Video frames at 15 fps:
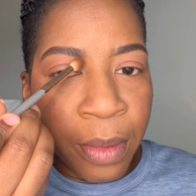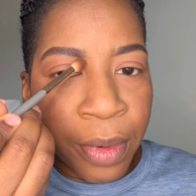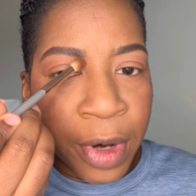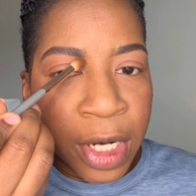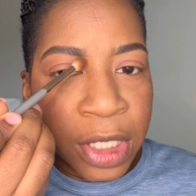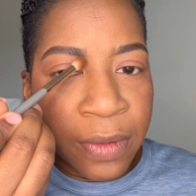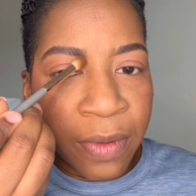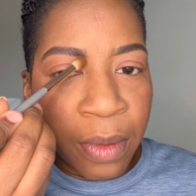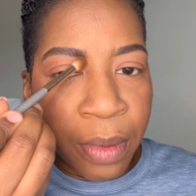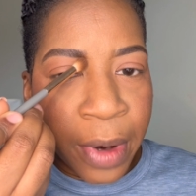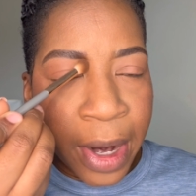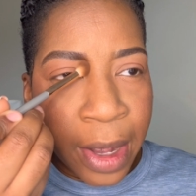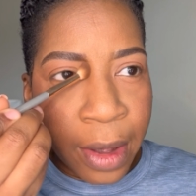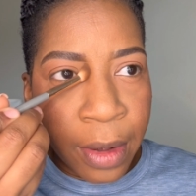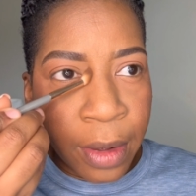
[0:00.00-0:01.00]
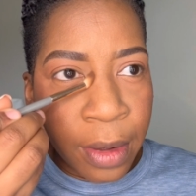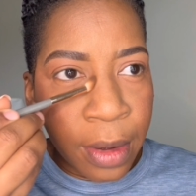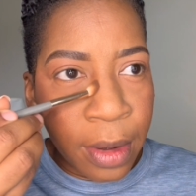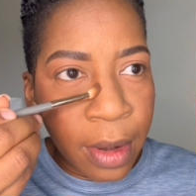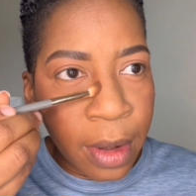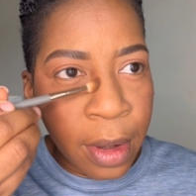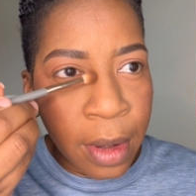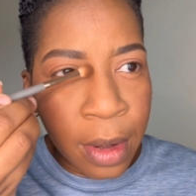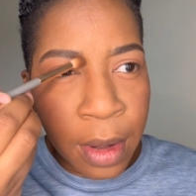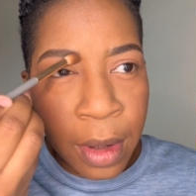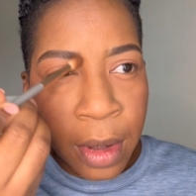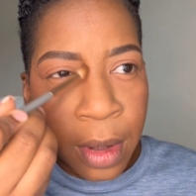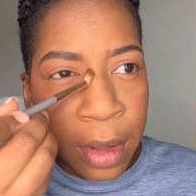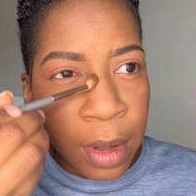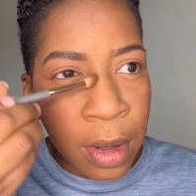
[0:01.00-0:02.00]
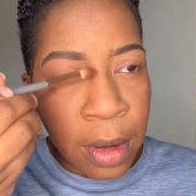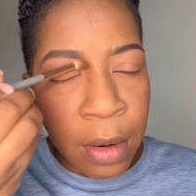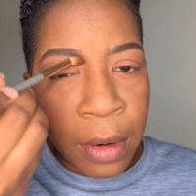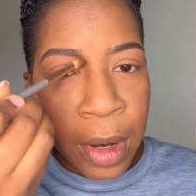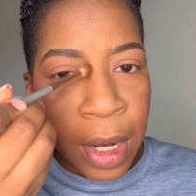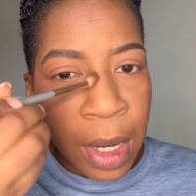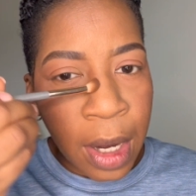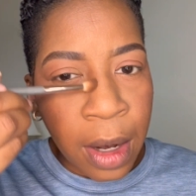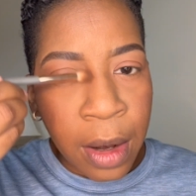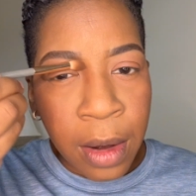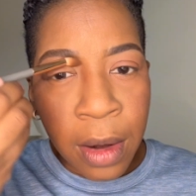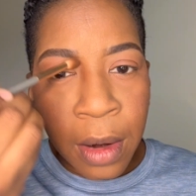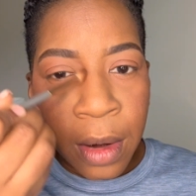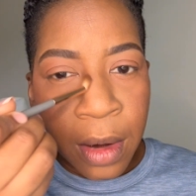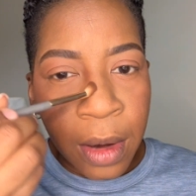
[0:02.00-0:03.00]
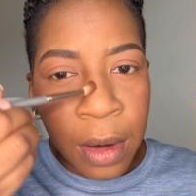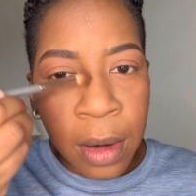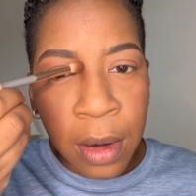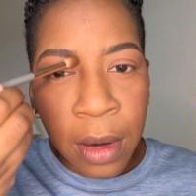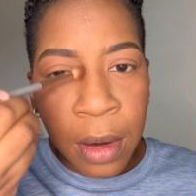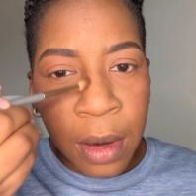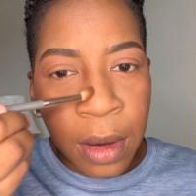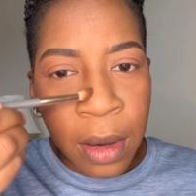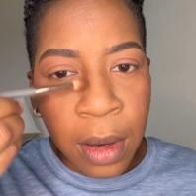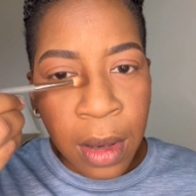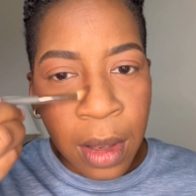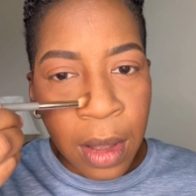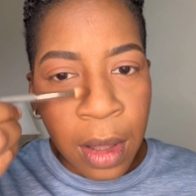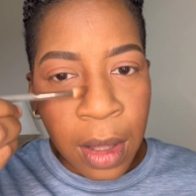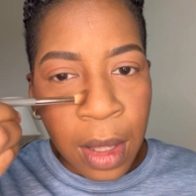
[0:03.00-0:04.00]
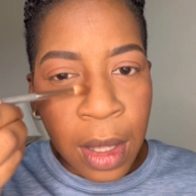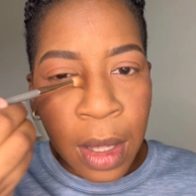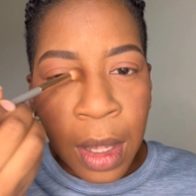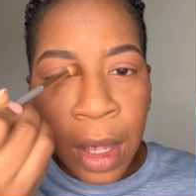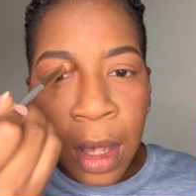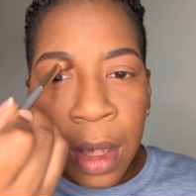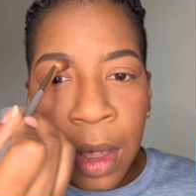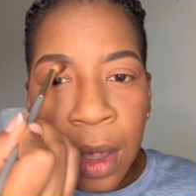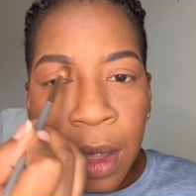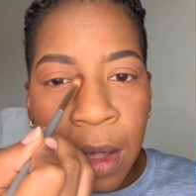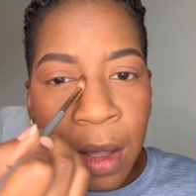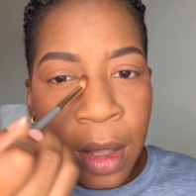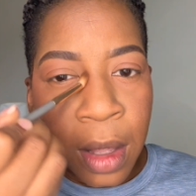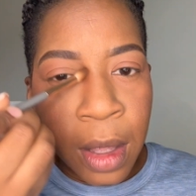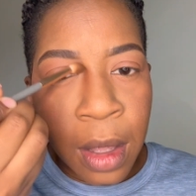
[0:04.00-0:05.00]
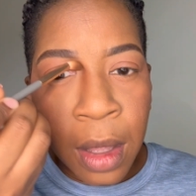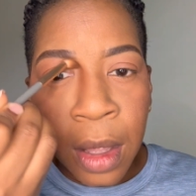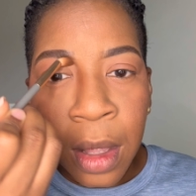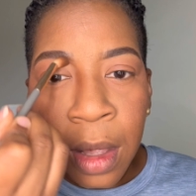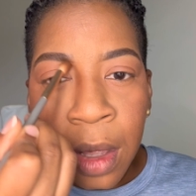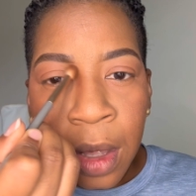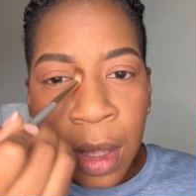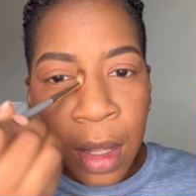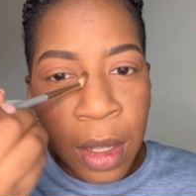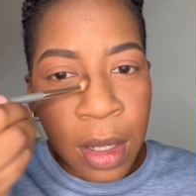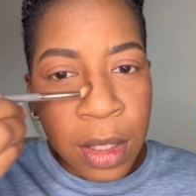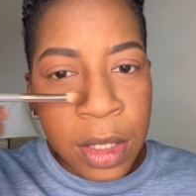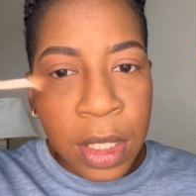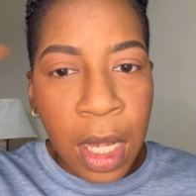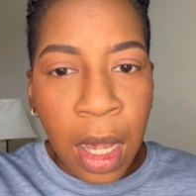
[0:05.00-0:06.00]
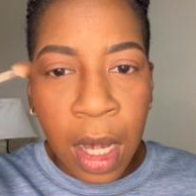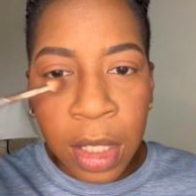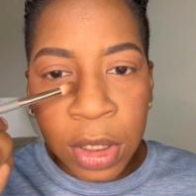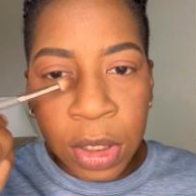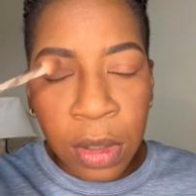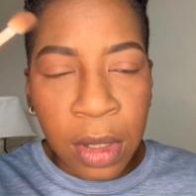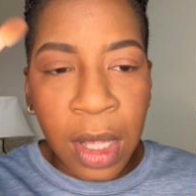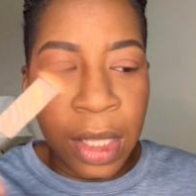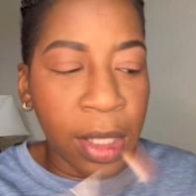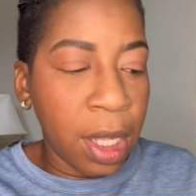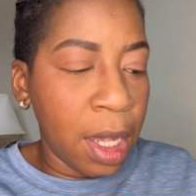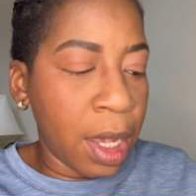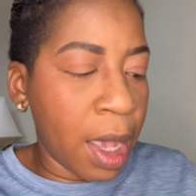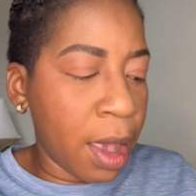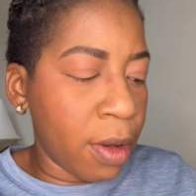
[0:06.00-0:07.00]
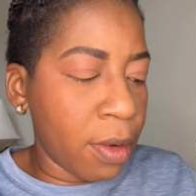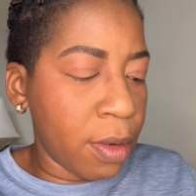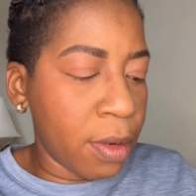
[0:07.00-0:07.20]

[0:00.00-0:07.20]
bridge of the brow. Right here. Yeah. Just contour that thing out.